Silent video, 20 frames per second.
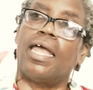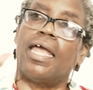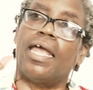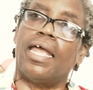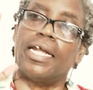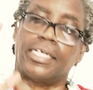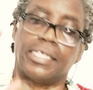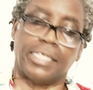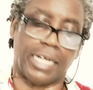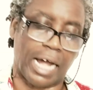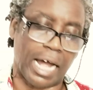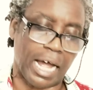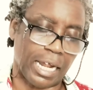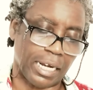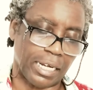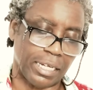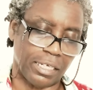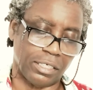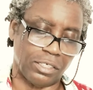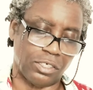
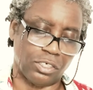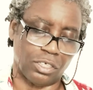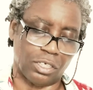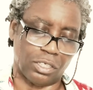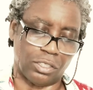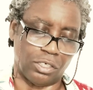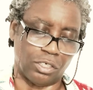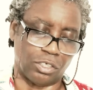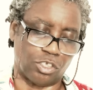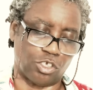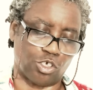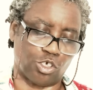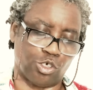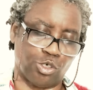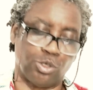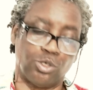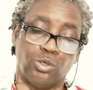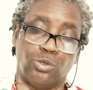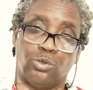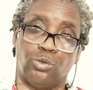Acknowledge the
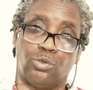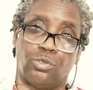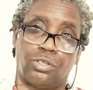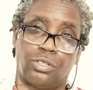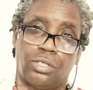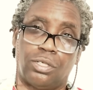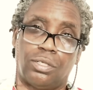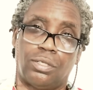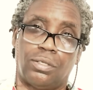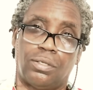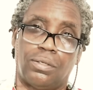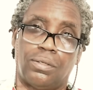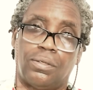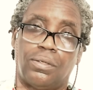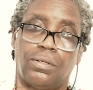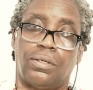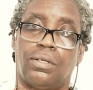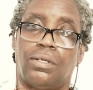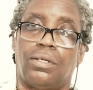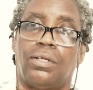truth
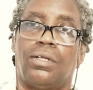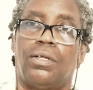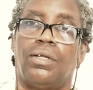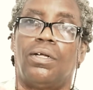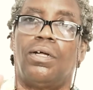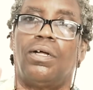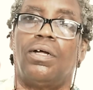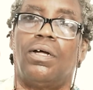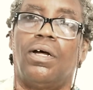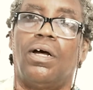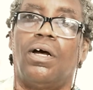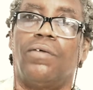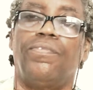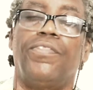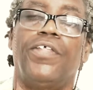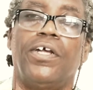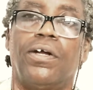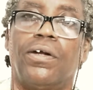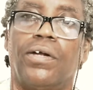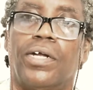of
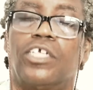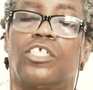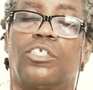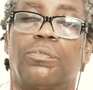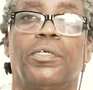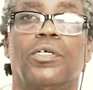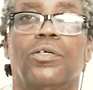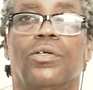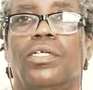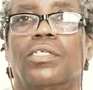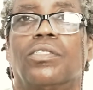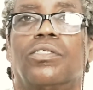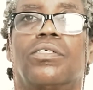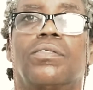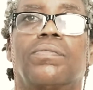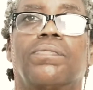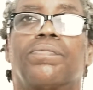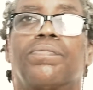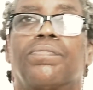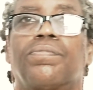their experience.
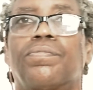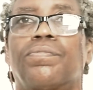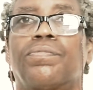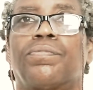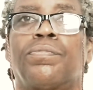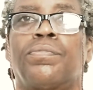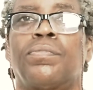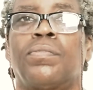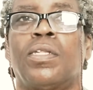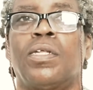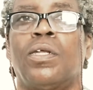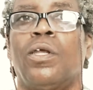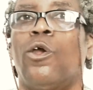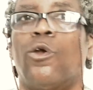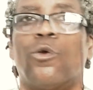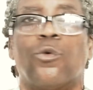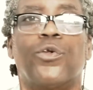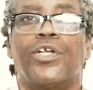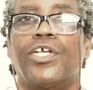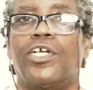
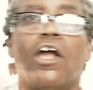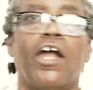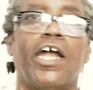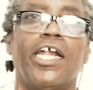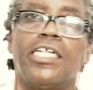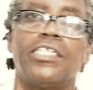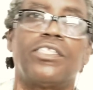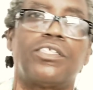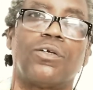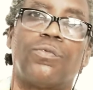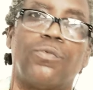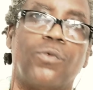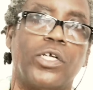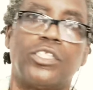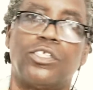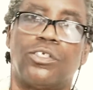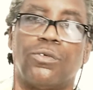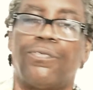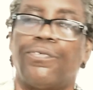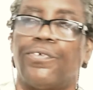Regardless of
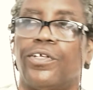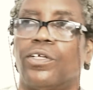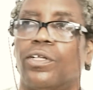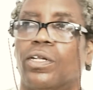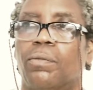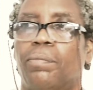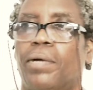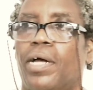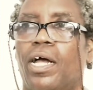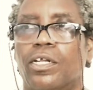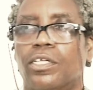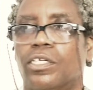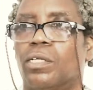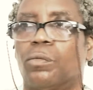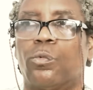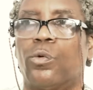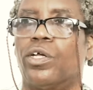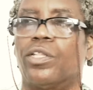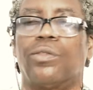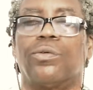what you feel about it,
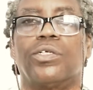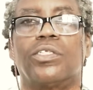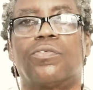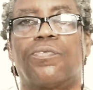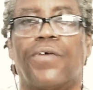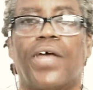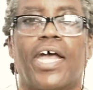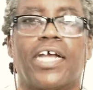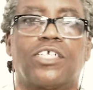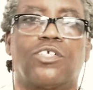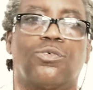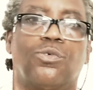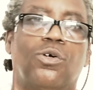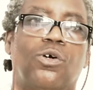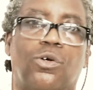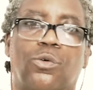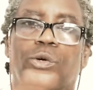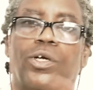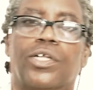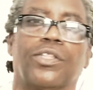whether it's
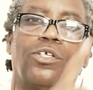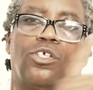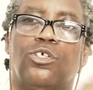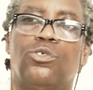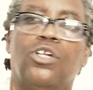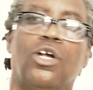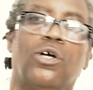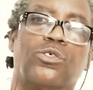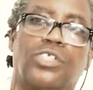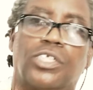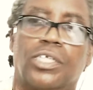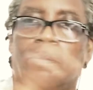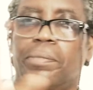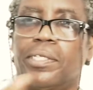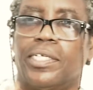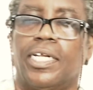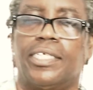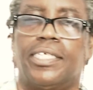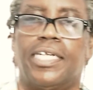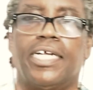factual, whether you know
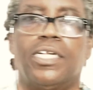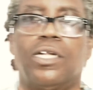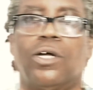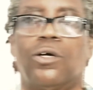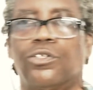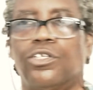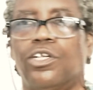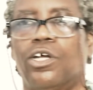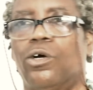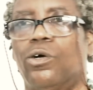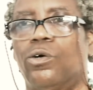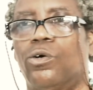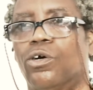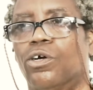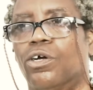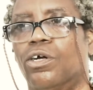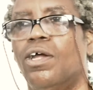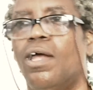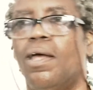something that they don't know, or